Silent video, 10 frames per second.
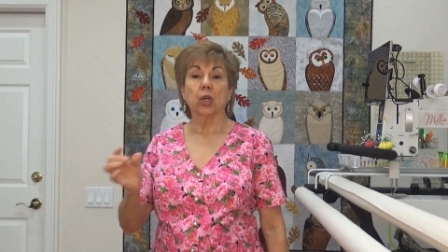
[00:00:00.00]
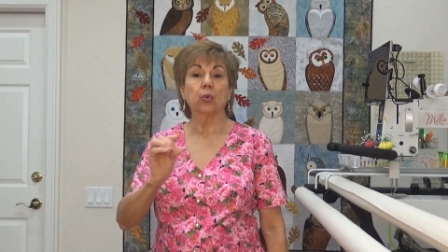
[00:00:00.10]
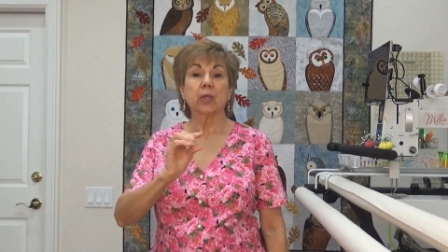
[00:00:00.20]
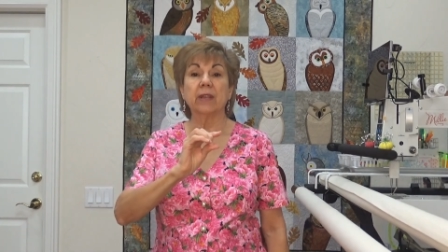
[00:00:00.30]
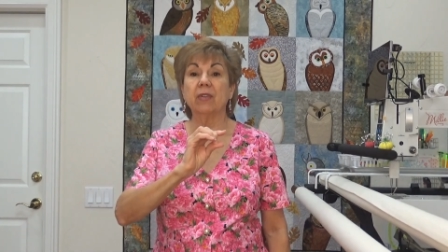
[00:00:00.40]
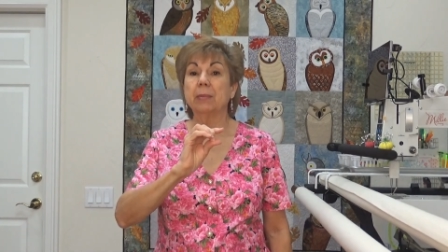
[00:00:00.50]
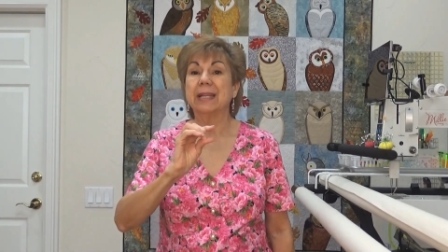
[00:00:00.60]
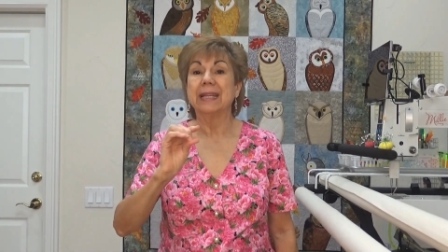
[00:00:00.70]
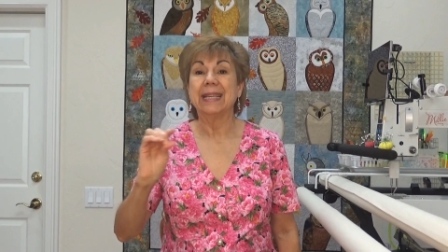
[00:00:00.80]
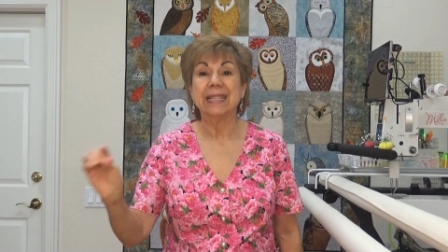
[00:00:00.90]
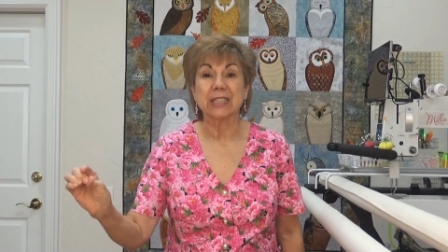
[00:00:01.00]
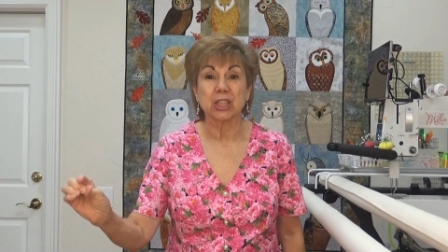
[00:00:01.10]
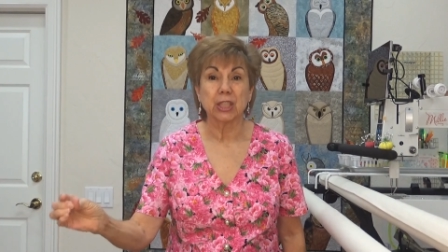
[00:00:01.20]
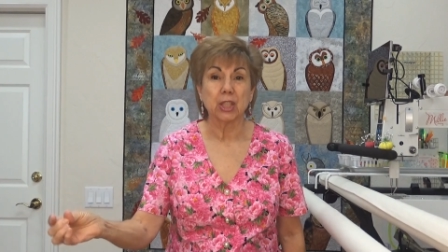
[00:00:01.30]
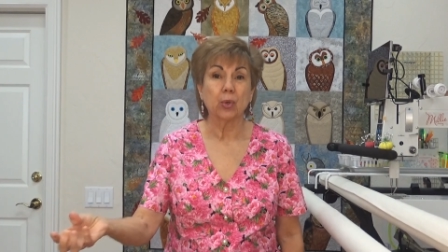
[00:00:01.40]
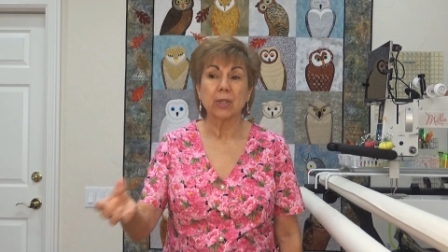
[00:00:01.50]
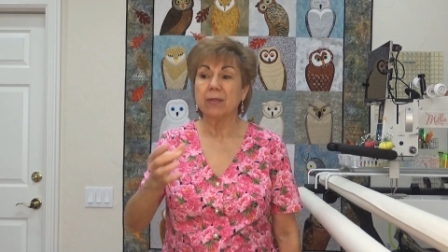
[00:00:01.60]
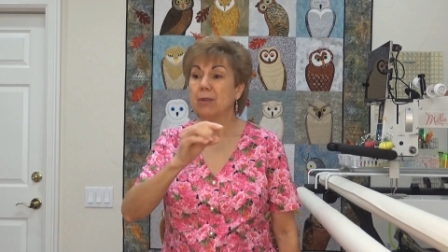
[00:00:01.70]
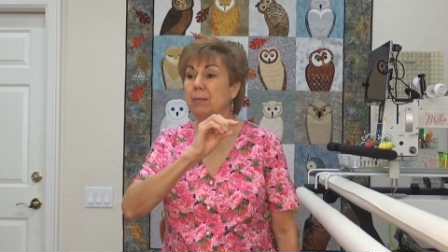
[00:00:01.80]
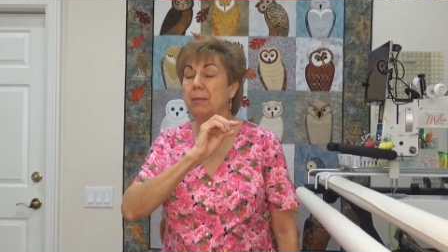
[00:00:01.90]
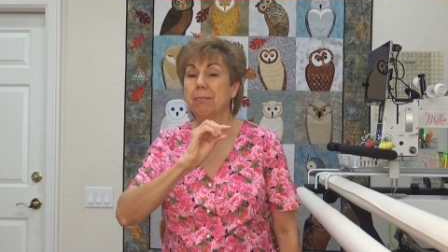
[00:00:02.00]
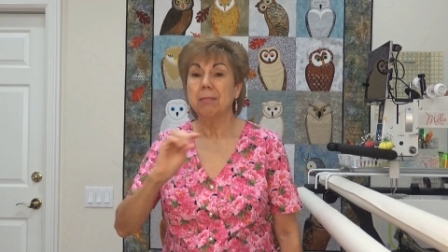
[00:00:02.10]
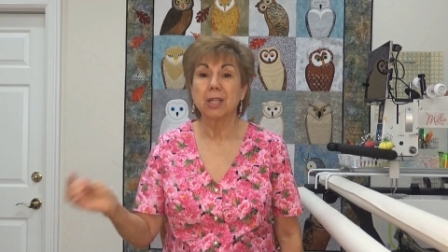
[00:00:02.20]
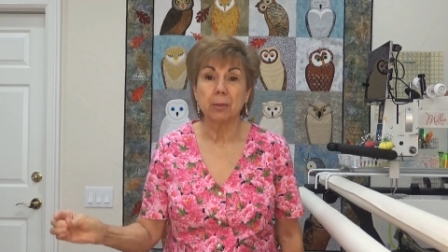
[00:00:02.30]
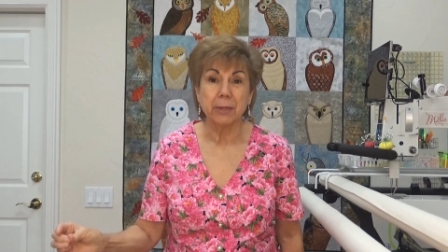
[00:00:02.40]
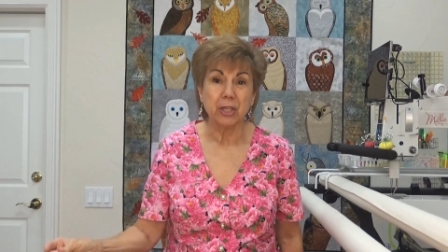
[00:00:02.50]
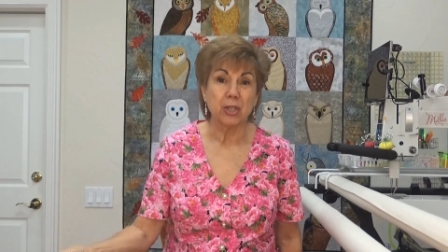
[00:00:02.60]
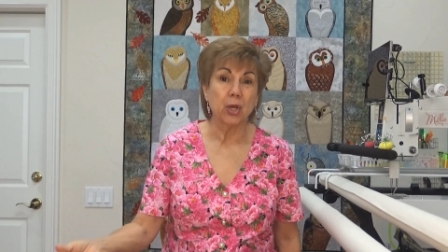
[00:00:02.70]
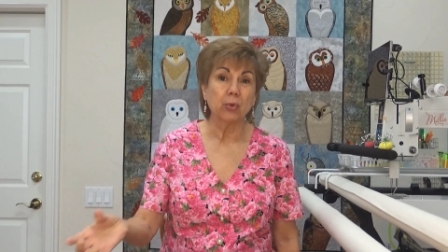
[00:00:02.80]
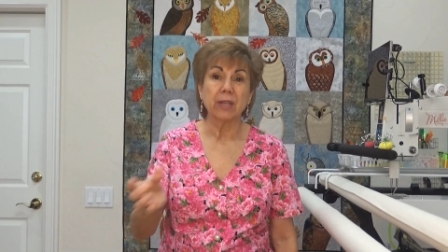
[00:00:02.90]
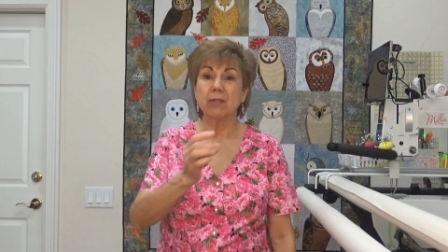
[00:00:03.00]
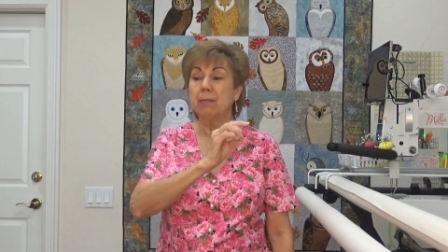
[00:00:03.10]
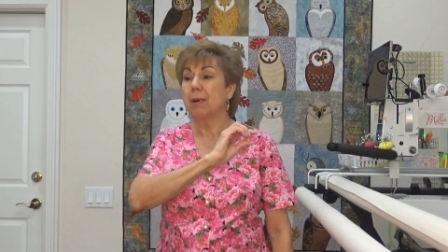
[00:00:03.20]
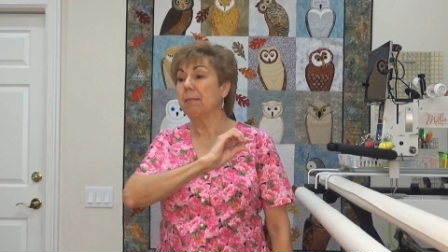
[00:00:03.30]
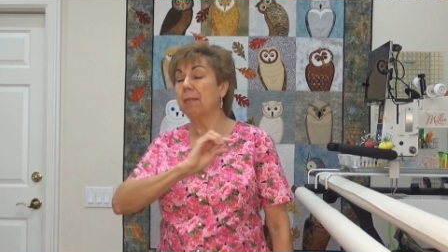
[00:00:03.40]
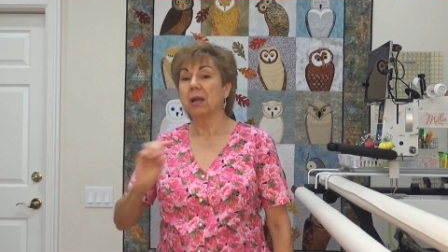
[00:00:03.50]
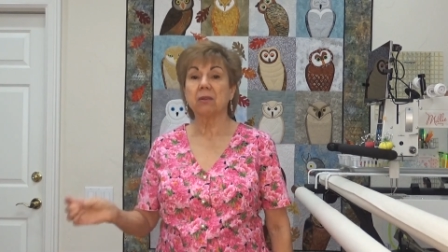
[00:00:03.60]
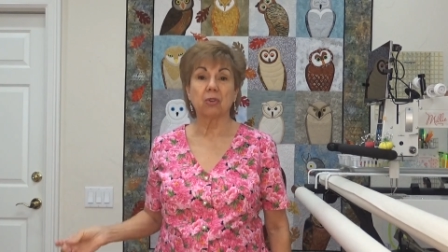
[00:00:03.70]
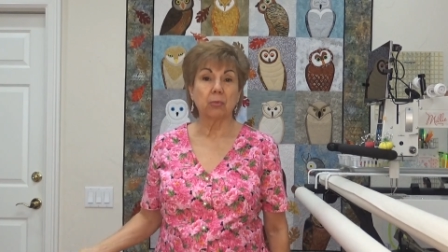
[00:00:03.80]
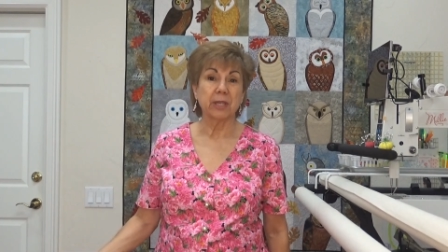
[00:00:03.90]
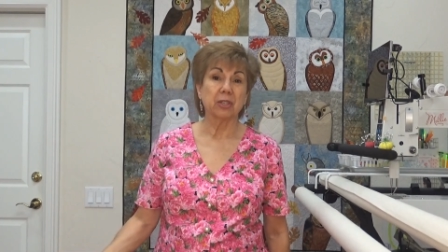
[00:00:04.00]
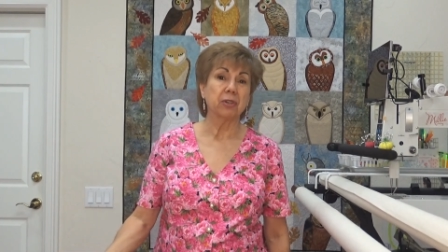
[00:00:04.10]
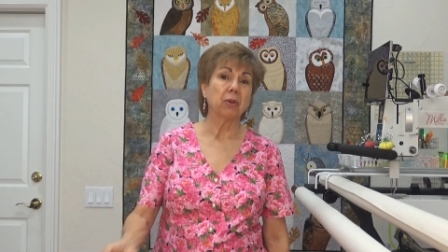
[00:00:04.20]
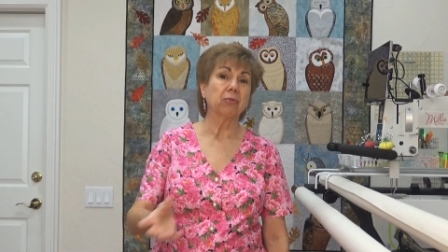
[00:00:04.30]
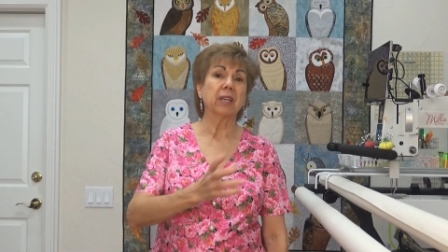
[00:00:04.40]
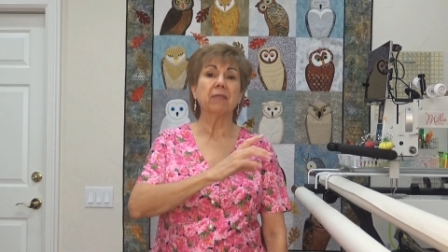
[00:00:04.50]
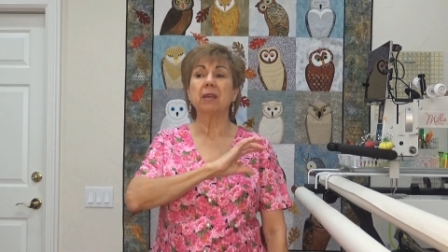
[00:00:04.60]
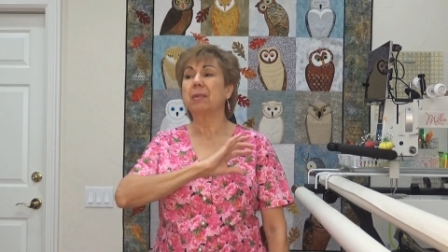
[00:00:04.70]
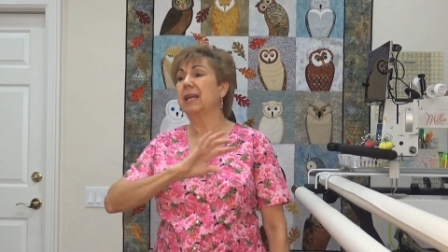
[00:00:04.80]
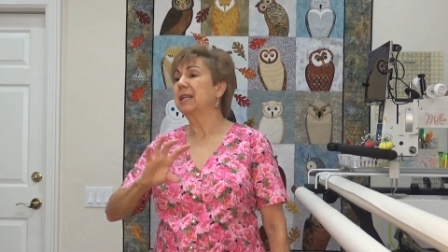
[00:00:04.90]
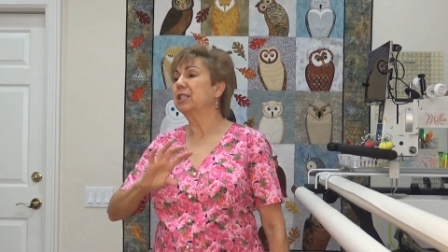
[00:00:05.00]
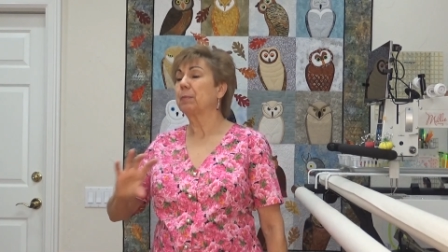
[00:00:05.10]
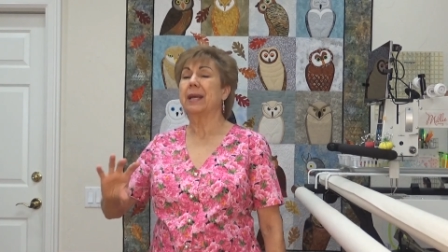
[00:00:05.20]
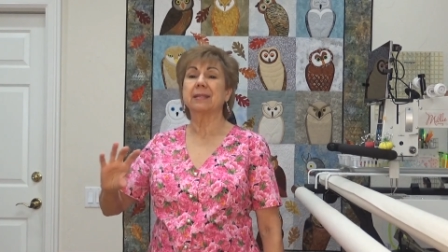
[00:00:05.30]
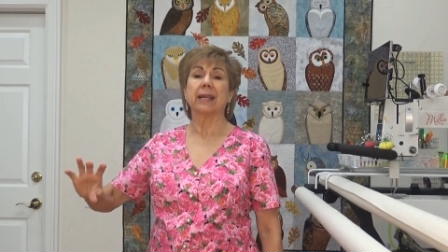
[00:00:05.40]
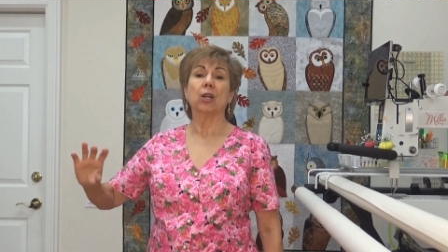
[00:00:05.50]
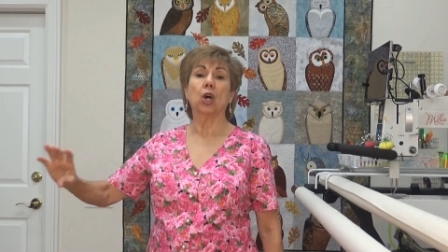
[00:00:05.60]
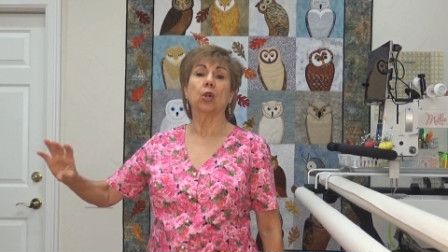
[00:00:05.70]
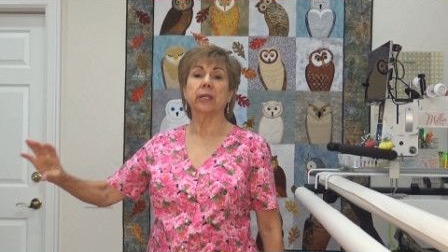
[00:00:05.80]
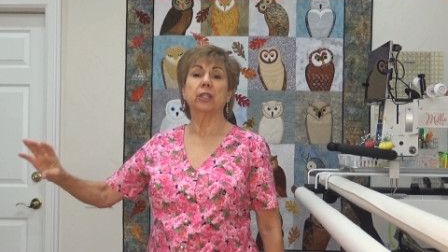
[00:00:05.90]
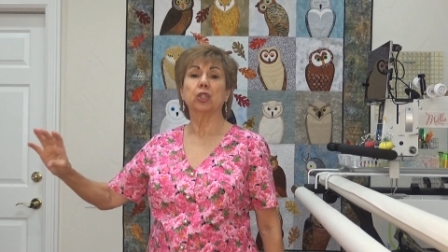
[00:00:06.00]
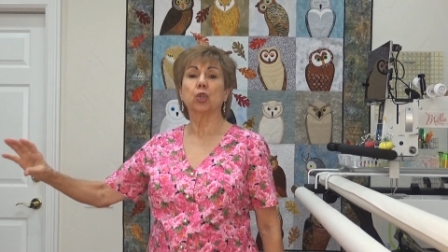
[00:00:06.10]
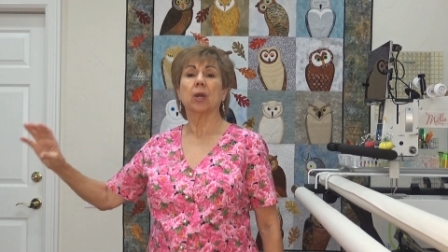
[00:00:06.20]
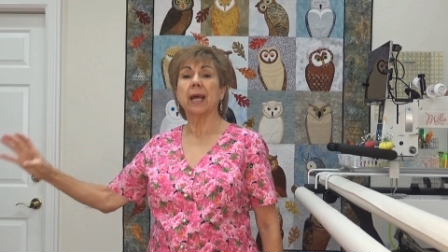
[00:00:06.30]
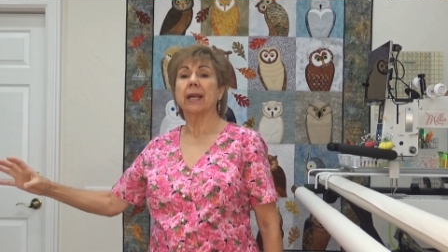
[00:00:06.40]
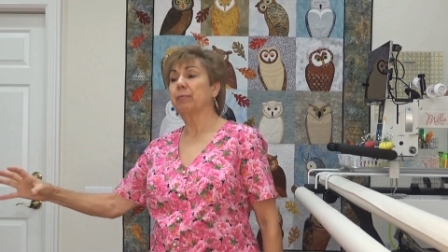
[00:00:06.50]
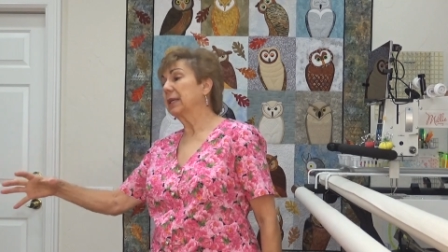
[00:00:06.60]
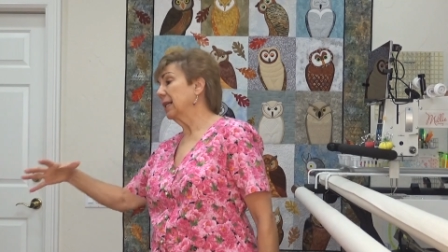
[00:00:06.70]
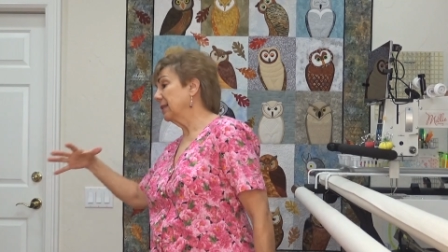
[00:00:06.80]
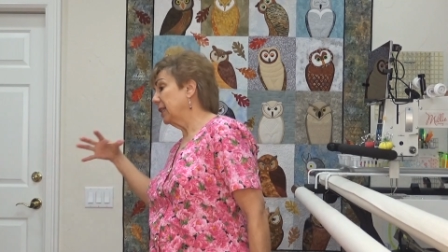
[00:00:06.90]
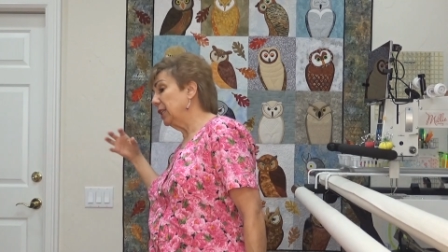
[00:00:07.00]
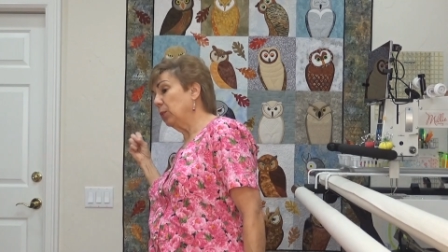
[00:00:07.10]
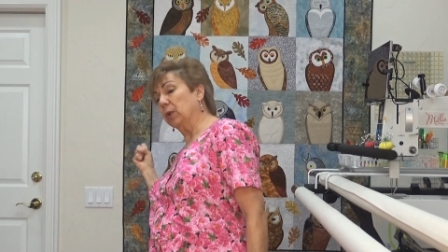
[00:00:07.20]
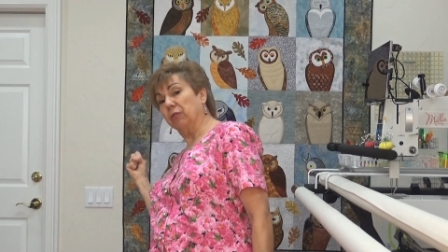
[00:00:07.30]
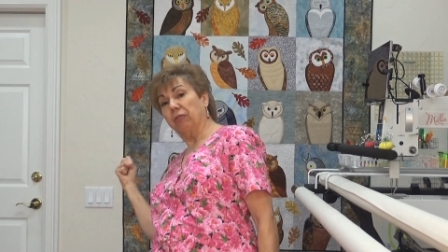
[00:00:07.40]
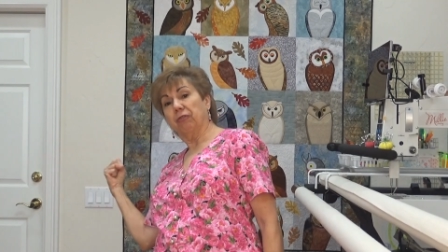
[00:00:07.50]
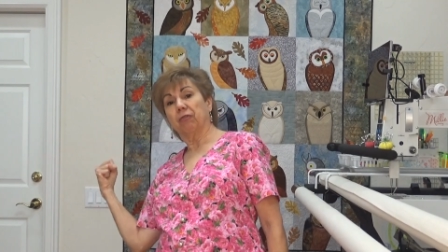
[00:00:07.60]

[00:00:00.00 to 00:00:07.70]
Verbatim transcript: Don't give him an inch. Don't give him a millimeter. Don't give him a micrometer. Don't give him any space at all in your life because he will